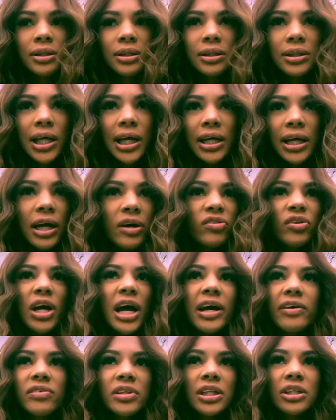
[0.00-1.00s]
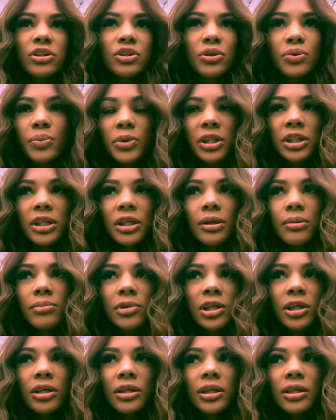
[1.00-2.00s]
They never have an issue with
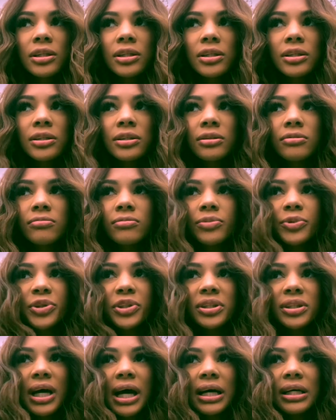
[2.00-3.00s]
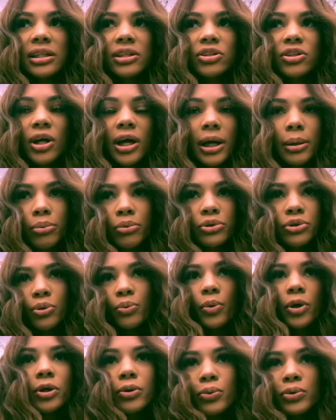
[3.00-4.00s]
them. The stylists are able to
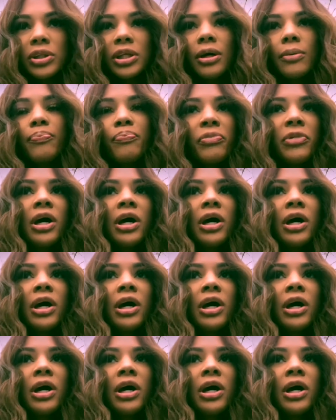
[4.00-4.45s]
work with them